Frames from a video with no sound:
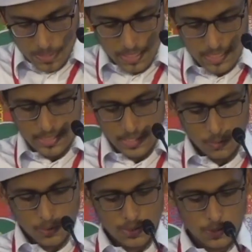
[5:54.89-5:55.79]
let's
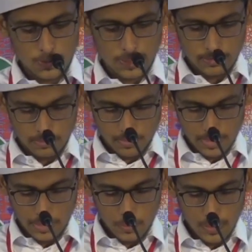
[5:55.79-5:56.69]
look into some
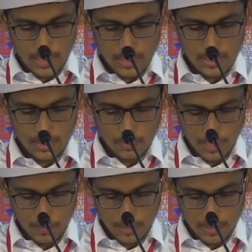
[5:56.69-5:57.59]
regulations
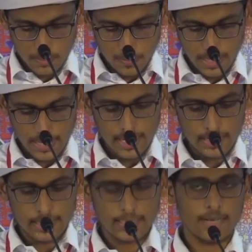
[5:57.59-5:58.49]
by which we
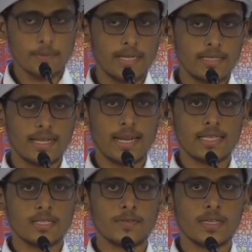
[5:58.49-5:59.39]
can determine the
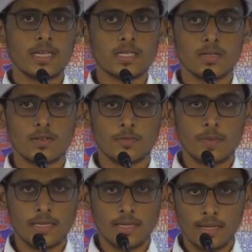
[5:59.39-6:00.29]
classification of
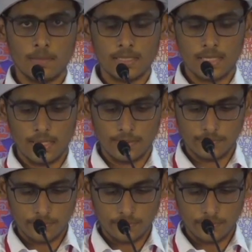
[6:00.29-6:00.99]
Makki and Madani.